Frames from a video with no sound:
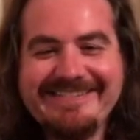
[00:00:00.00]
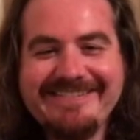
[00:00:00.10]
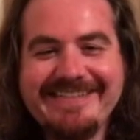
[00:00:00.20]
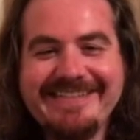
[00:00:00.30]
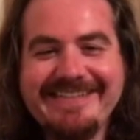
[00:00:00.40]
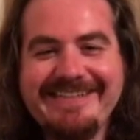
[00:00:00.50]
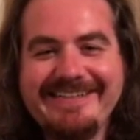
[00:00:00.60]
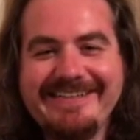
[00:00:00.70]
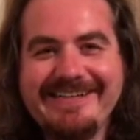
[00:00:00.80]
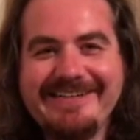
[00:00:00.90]
There
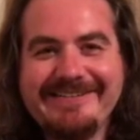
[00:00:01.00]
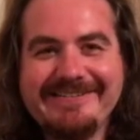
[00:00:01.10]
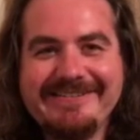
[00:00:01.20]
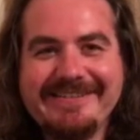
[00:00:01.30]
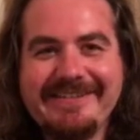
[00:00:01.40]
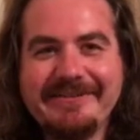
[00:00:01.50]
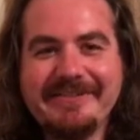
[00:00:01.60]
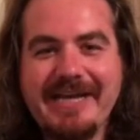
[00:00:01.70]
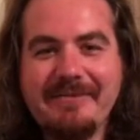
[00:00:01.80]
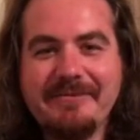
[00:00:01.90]
you go, all
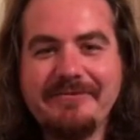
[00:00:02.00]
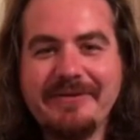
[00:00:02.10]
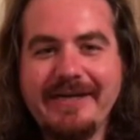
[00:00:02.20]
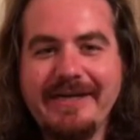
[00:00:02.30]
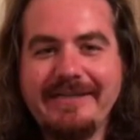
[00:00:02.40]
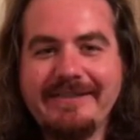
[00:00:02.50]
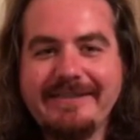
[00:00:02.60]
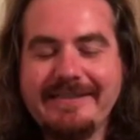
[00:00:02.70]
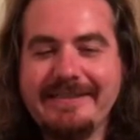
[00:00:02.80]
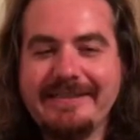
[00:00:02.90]
zombified.
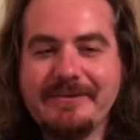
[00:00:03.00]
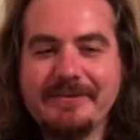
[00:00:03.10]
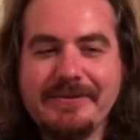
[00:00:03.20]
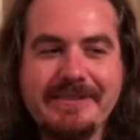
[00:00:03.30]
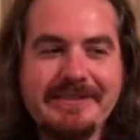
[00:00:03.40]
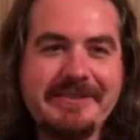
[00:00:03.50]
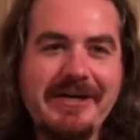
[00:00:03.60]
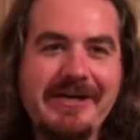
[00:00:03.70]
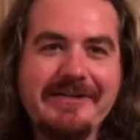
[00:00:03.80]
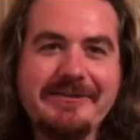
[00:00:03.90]
The world has
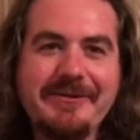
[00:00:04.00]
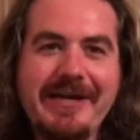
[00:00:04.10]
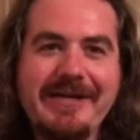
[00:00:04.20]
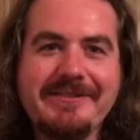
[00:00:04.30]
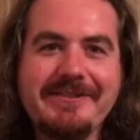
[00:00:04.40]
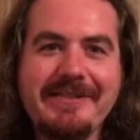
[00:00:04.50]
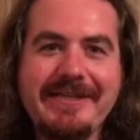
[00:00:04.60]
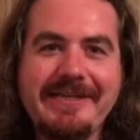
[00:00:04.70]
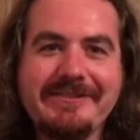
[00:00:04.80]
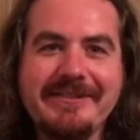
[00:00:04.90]
gone crazy.
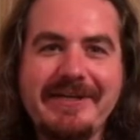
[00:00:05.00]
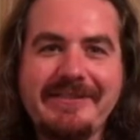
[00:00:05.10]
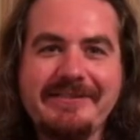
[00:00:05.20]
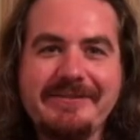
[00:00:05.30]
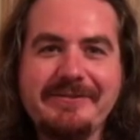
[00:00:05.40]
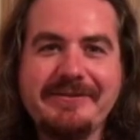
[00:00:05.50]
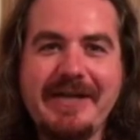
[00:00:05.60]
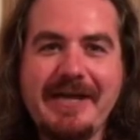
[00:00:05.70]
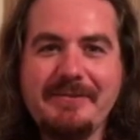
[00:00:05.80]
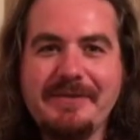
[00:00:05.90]
It has gone to
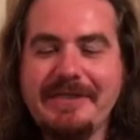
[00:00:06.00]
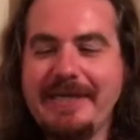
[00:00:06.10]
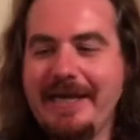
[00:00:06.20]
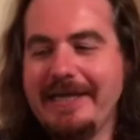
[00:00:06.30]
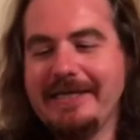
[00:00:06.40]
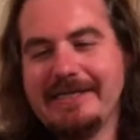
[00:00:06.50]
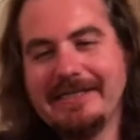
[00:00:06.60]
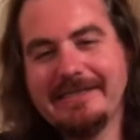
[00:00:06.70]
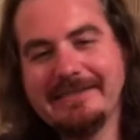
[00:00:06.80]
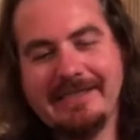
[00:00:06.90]
zombie
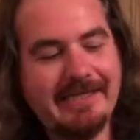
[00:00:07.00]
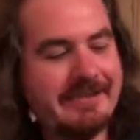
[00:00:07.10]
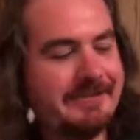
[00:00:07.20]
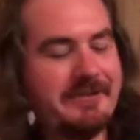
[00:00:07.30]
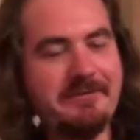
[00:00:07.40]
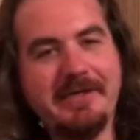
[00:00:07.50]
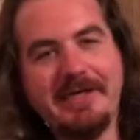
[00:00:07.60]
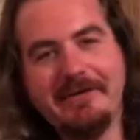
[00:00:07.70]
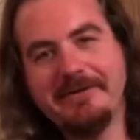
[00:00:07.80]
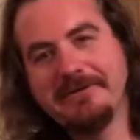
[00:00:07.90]
chaos, and the
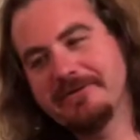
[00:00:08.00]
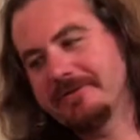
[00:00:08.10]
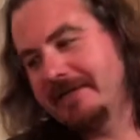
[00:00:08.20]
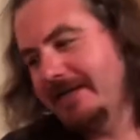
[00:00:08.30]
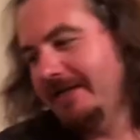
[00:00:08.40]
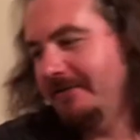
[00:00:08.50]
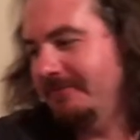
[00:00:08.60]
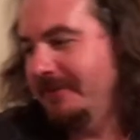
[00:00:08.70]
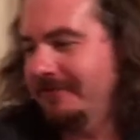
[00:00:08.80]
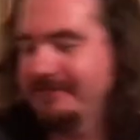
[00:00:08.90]
superheroes are not
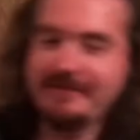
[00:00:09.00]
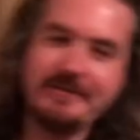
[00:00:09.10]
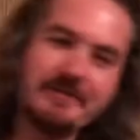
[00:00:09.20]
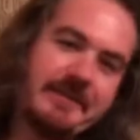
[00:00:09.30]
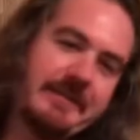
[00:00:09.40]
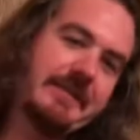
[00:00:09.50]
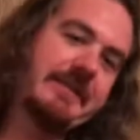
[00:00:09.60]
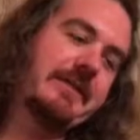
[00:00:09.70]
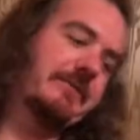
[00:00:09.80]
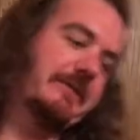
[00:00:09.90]
immune. So there you
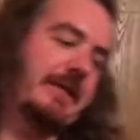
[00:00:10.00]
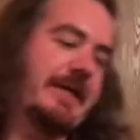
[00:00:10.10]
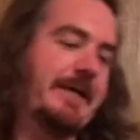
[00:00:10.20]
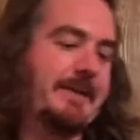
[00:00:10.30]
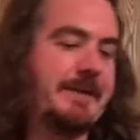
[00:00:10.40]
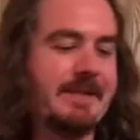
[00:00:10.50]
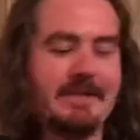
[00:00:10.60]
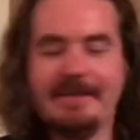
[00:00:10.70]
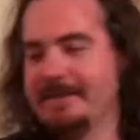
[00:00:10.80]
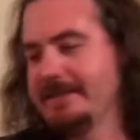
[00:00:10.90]
go with that.
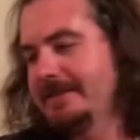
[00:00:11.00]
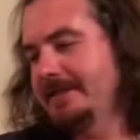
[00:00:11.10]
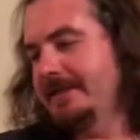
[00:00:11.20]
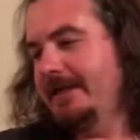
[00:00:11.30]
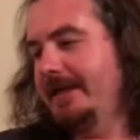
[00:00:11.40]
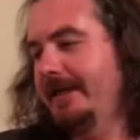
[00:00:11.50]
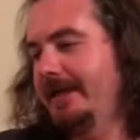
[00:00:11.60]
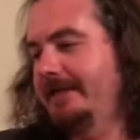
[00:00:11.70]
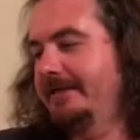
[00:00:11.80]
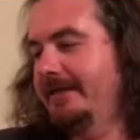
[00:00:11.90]

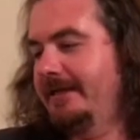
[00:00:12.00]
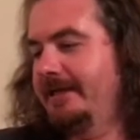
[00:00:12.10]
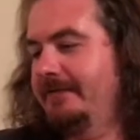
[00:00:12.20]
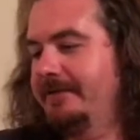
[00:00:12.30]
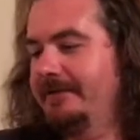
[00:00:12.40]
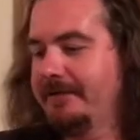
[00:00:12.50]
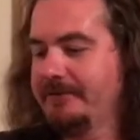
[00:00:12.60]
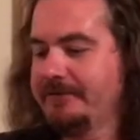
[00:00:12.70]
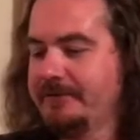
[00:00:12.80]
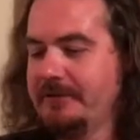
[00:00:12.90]
And here we
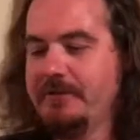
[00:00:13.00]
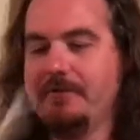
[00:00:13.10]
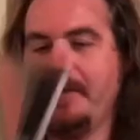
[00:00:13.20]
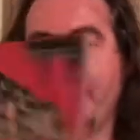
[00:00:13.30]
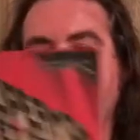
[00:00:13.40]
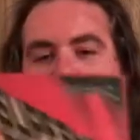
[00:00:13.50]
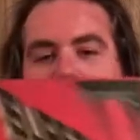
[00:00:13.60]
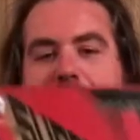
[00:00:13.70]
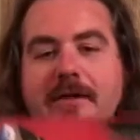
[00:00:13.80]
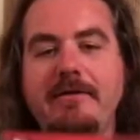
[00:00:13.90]
go, Superman
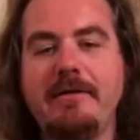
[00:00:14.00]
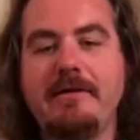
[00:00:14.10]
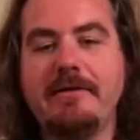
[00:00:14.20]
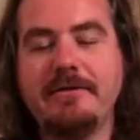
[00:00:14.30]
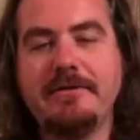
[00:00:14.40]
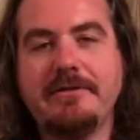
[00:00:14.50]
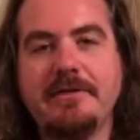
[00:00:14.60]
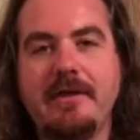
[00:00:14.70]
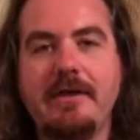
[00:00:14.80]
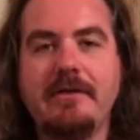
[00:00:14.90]
Red
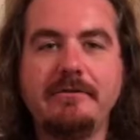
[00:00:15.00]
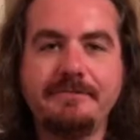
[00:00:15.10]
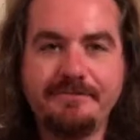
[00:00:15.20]
Sun.